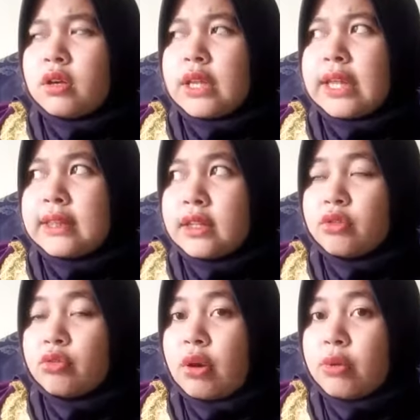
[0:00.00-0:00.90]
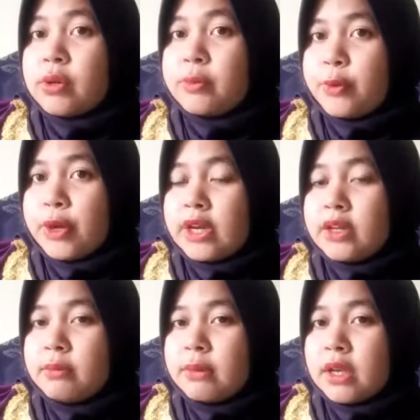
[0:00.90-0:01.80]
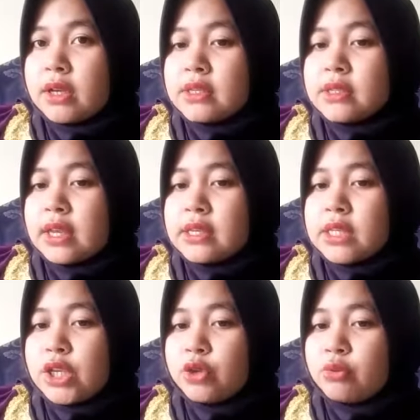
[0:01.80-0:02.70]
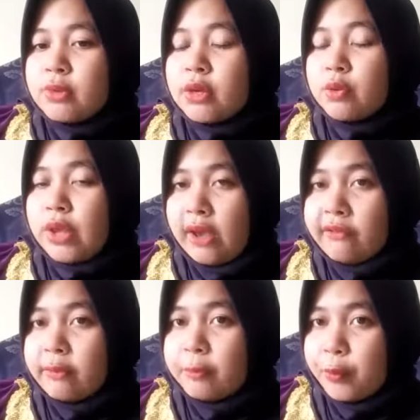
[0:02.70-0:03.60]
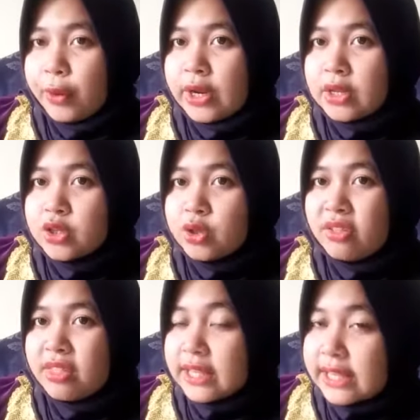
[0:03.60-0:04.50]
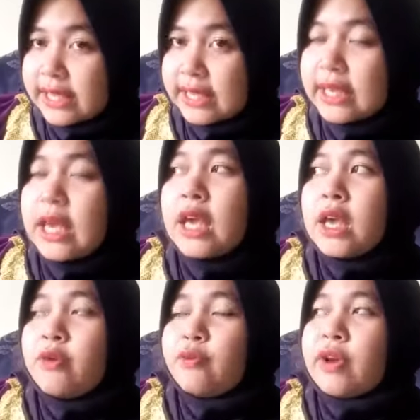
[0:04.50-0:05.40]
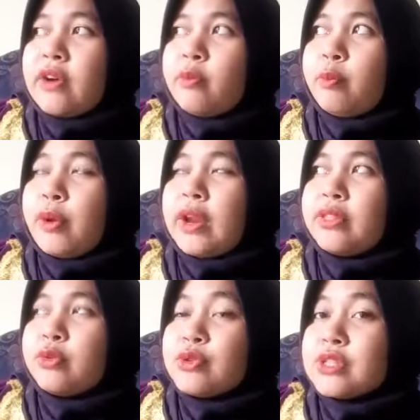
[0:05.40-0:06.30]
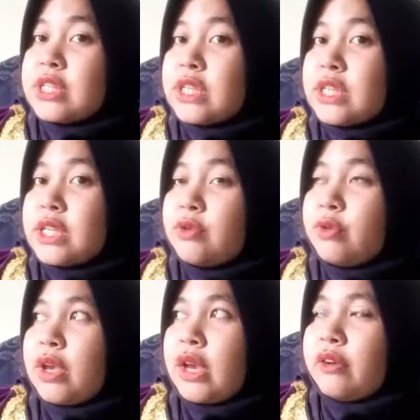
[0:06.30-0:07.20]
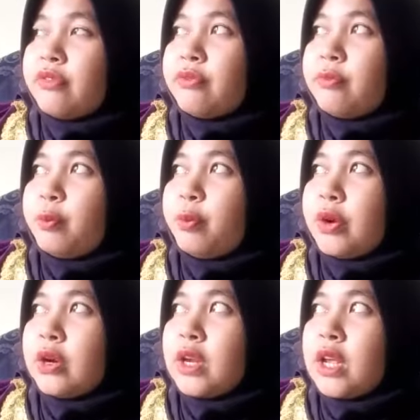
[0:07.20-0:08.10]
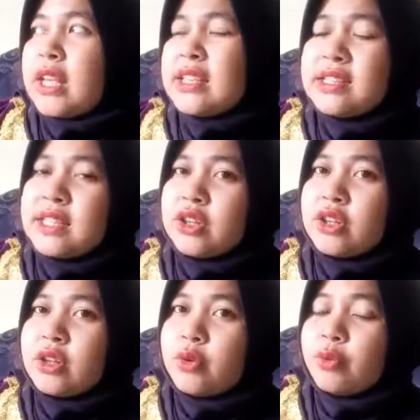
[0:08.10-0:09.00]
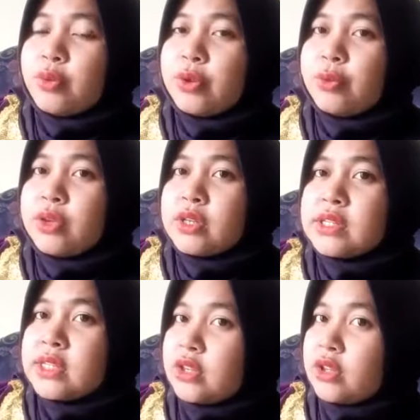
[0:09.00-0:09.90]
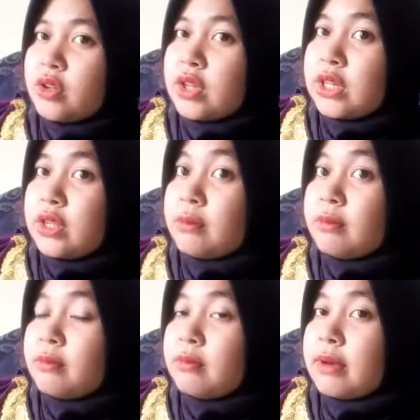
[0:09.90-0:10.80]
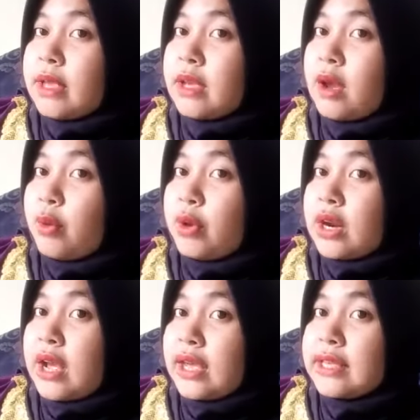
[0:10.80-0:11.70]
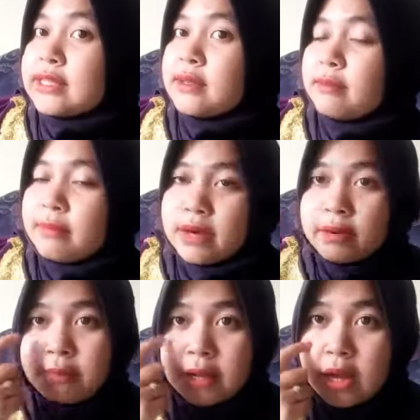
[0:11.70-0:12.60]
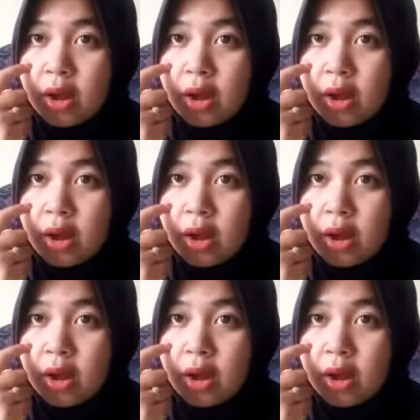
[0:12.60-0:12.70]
related to our brain, because as a human we have a brain to think, we have brain to see, we have brain see not we see not only by our eyes, but